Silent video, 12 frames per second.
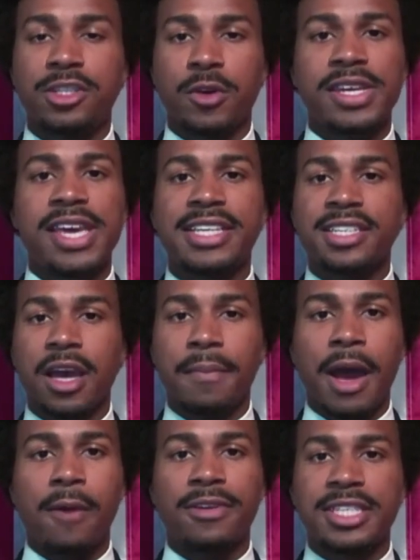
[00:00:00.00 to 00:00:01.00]
And so he
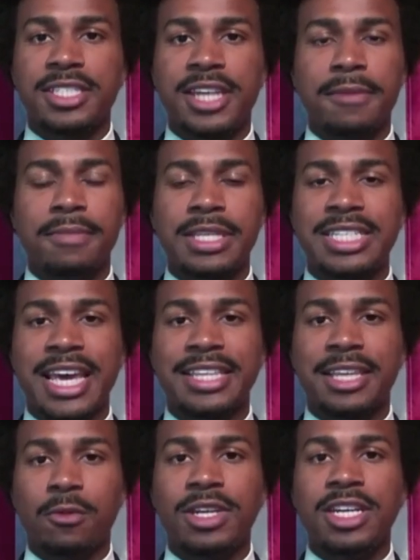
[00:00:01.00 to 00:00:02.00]
hasn't come out with a statement
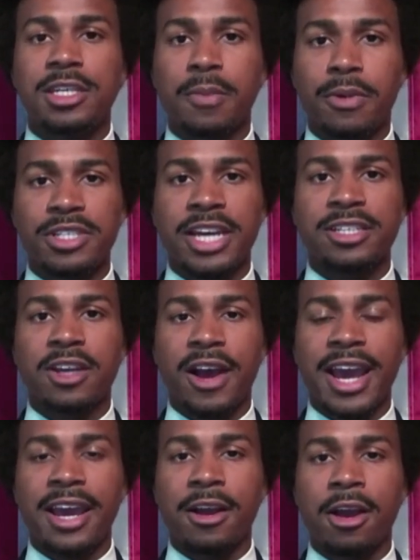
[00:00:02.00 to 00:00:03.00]
saying that we need to
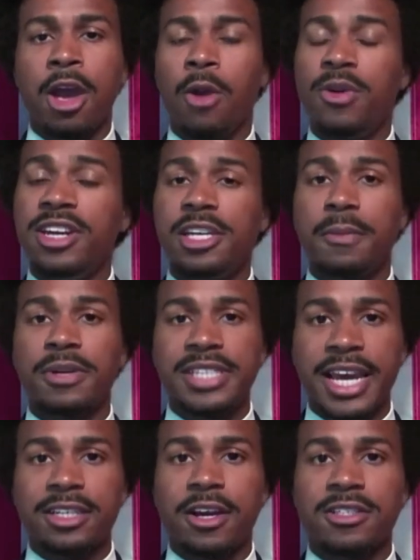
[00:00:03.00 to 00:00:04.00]
protect our air, we need to
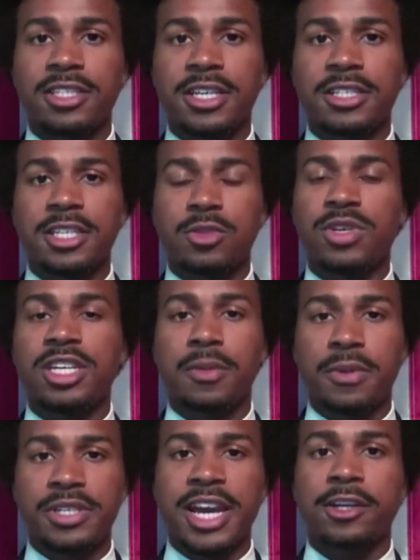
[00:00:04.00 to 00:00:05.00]
protect our citizens,
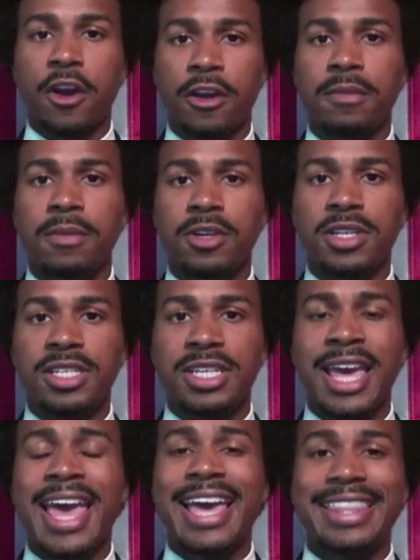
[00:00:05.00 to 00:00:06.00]
we need to protect our
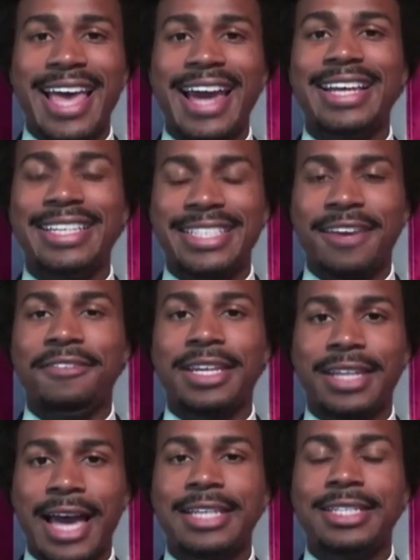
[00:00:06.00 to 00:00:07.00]
community. And that is
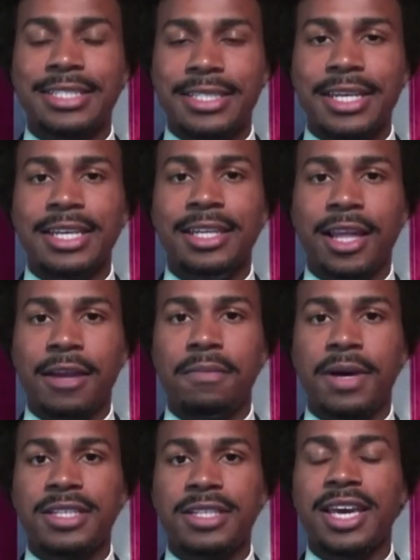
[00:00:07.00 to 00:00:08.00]
giving license to
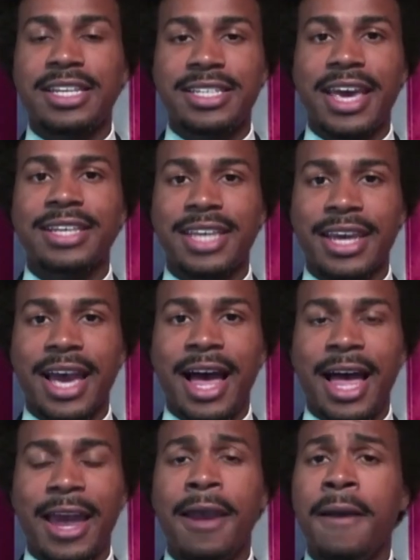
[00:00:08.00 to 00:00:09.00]
Elon Musk and to
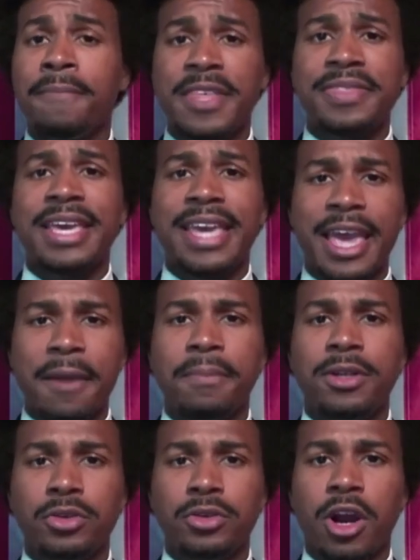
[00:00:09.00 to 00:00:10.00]
xAI that they
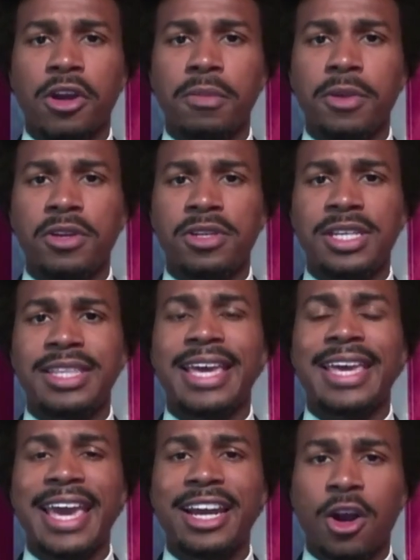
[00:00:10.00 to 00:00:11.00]
can pollute our
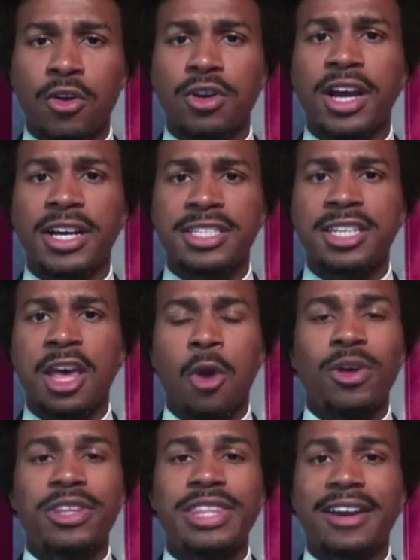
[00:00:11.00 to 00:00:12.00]
community, they can hurt
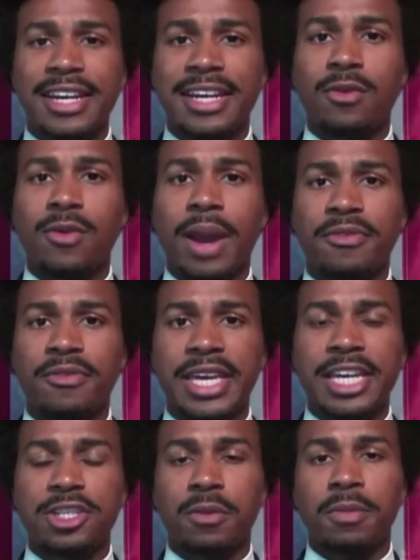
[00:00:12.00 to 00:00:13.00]
us without any
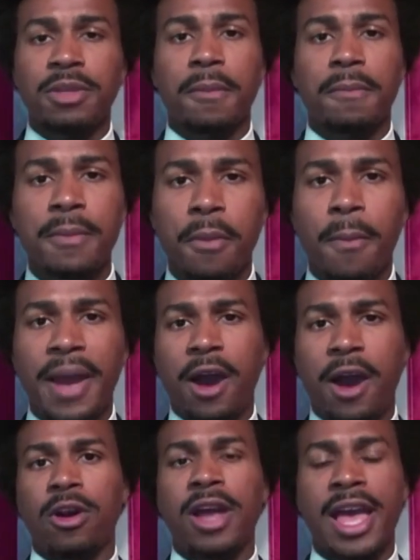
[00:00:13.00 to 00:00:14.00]
ramification. But the
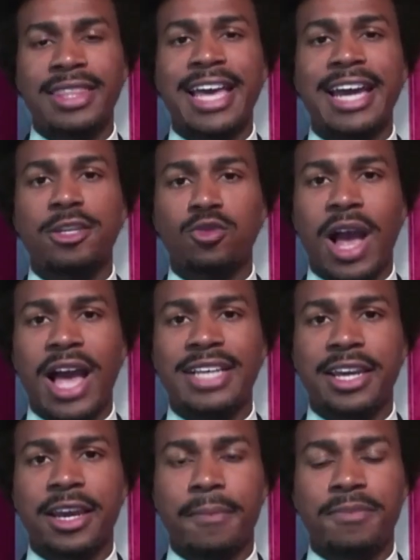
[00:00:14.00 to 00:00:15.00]
people power that is
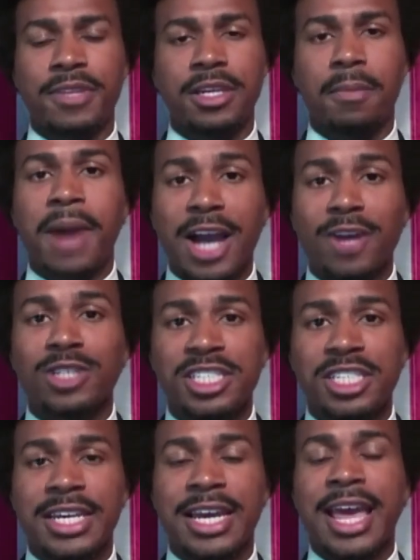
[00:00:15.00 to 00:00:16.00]
rising up, the
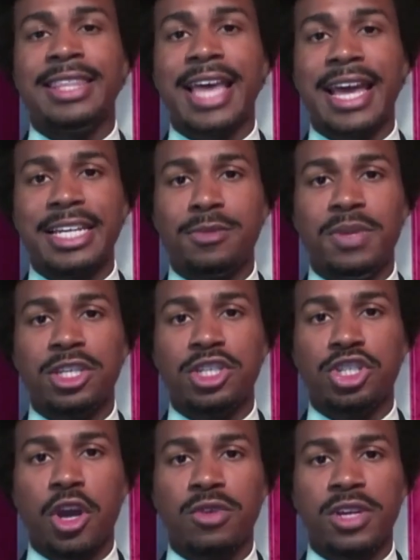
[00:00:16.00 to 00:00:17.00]
democracy that is
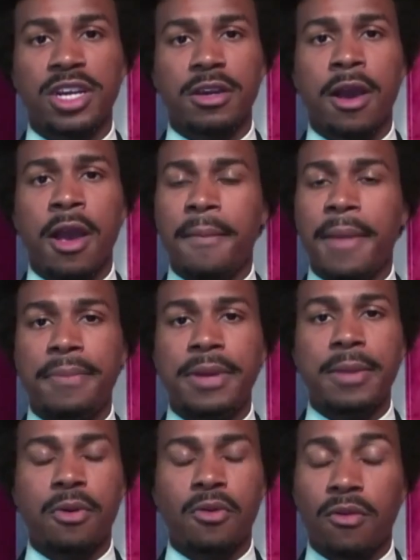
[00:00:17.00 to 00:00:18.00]
being shown here
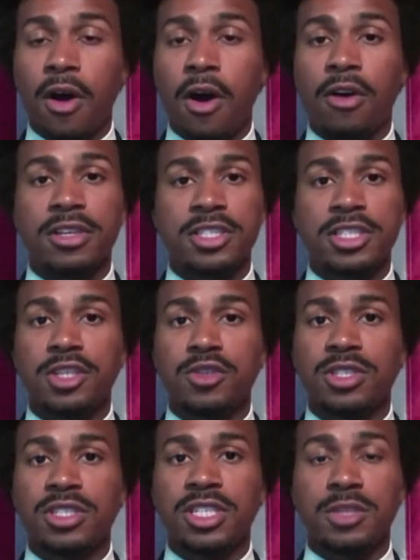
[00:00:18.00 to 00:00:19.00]
by people of all
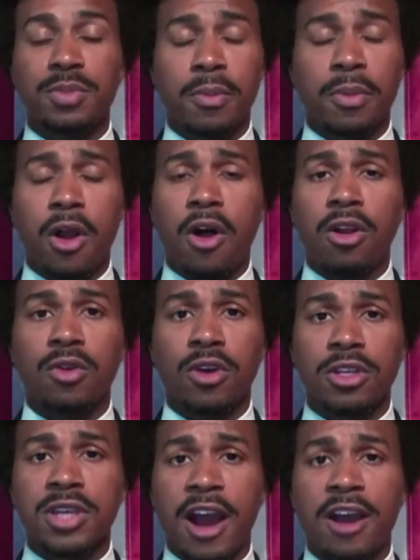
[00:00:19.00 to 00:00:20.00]
constituencies, people
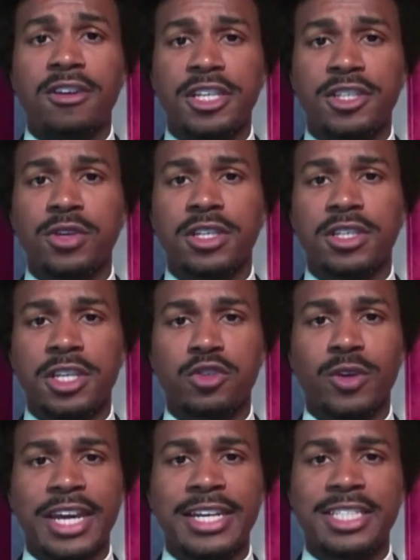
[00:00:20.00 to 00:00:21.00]
all across our district
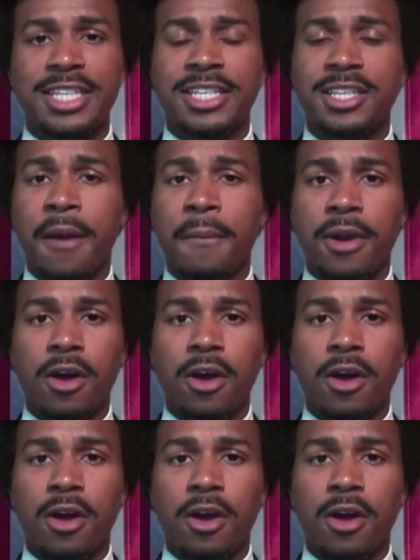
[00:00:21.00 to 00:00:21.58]
and District 86,